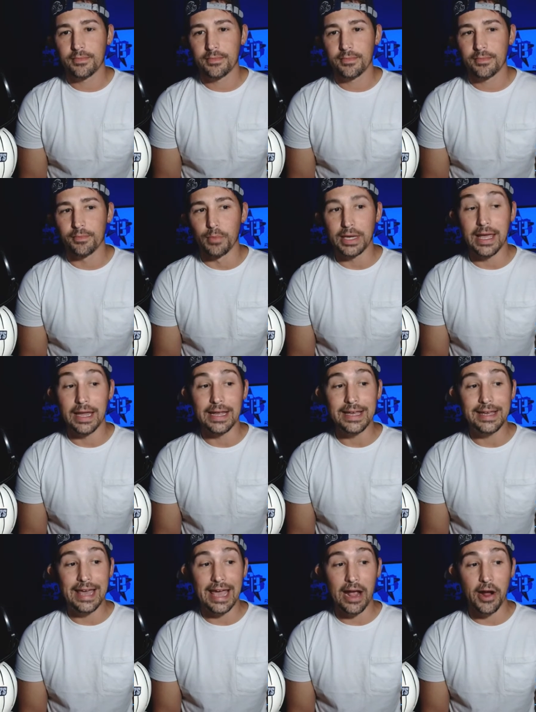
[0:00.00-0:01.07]
But can he
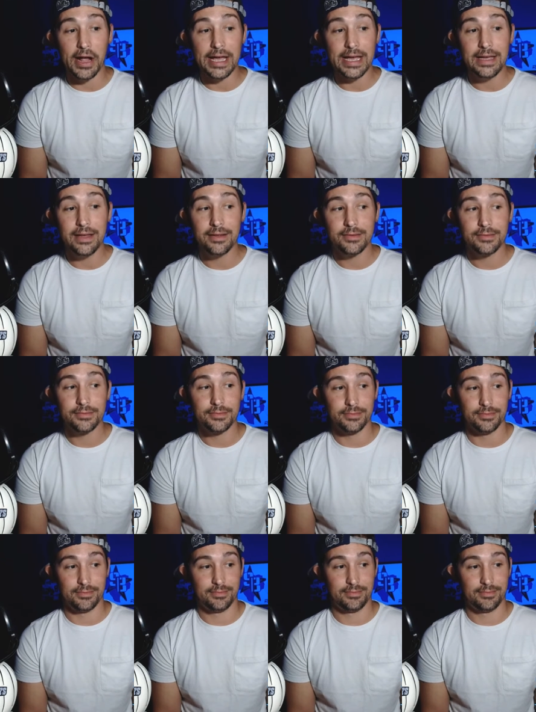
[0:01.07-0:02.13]
carry
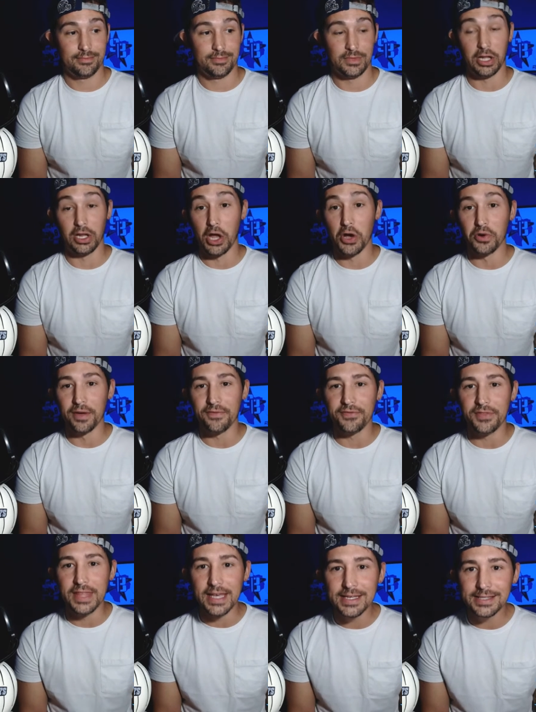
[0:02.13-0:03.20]
the load of
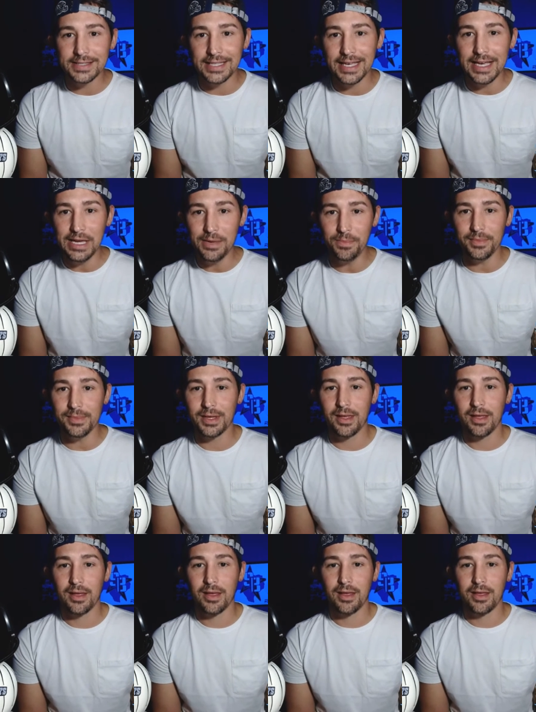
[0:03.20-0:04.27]
this team?
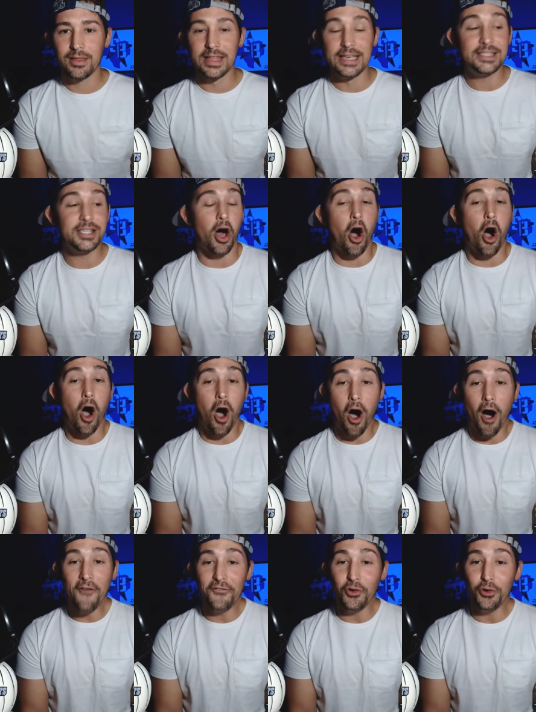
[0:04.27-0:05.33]
This
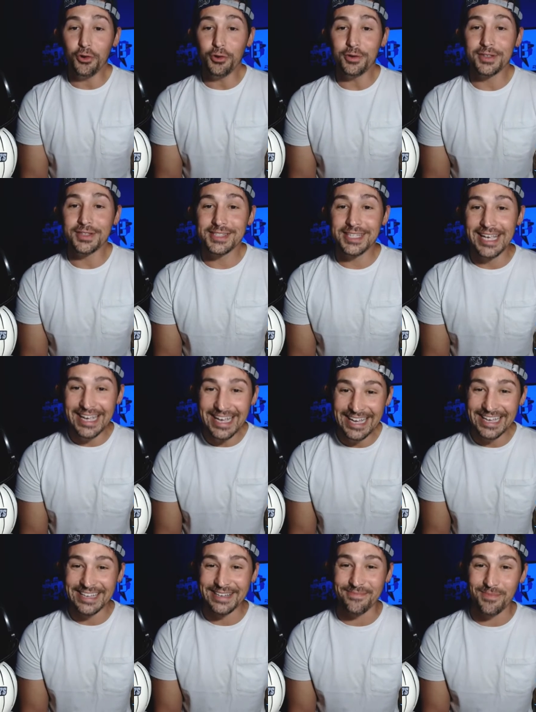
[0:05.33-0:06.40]
awful
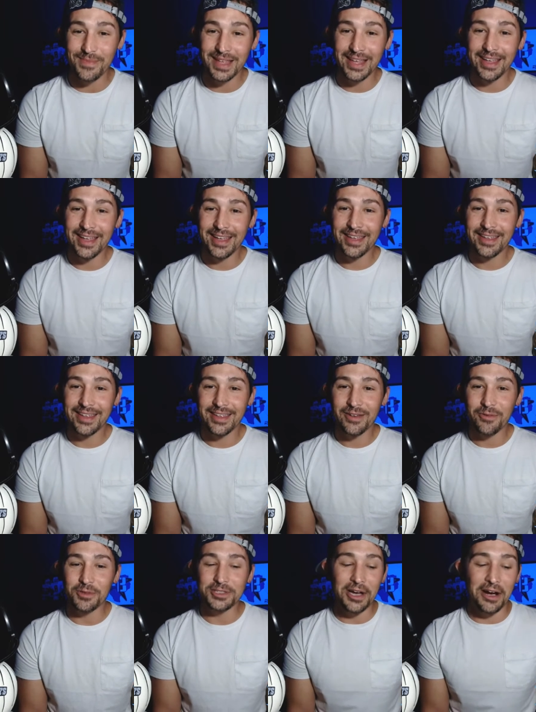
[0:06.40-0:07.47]
team.
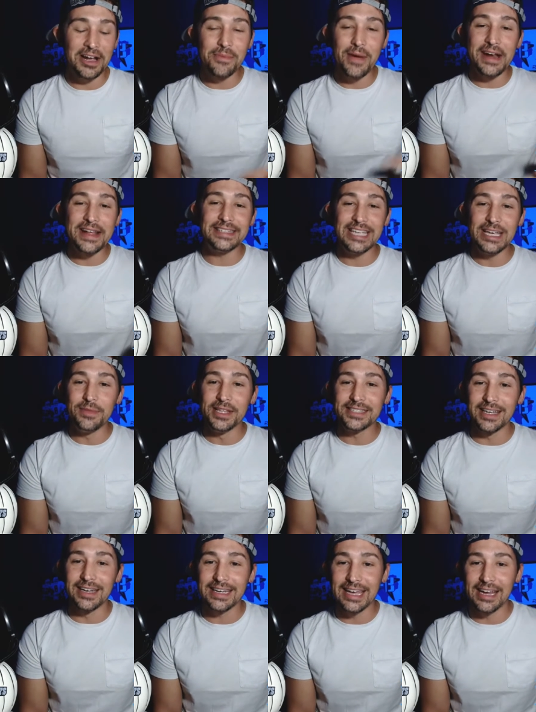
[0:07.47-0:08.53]
We're talking about a team that's
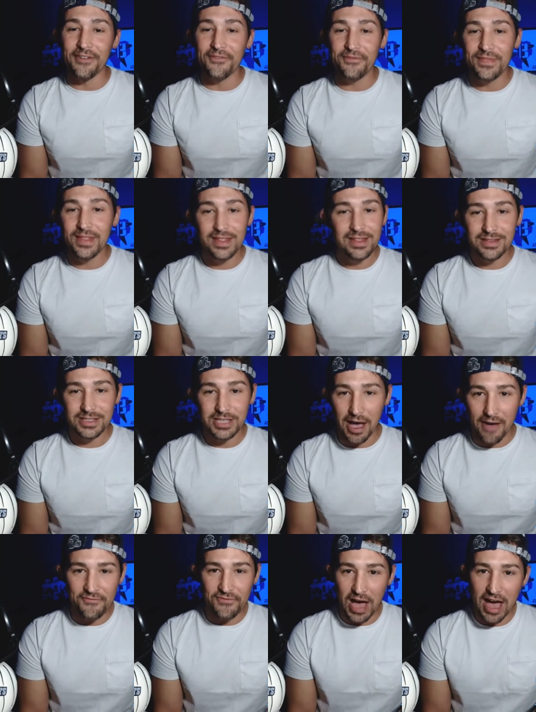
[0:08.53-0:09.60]
going to get a
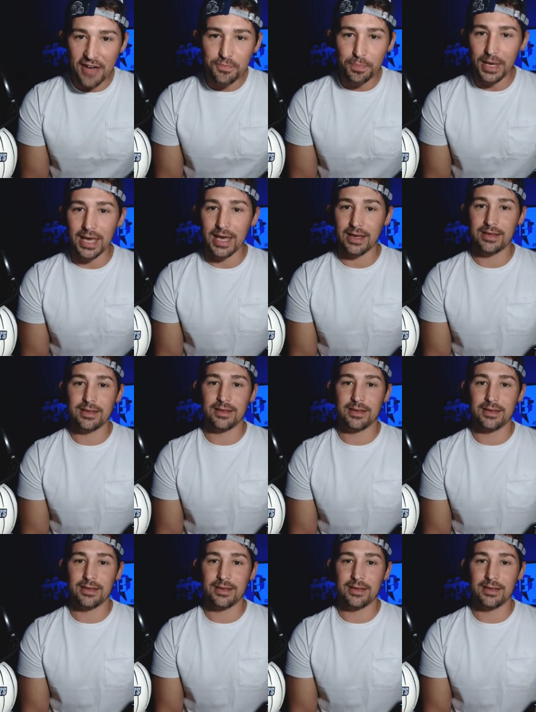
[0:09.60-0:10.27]
top 5 pick.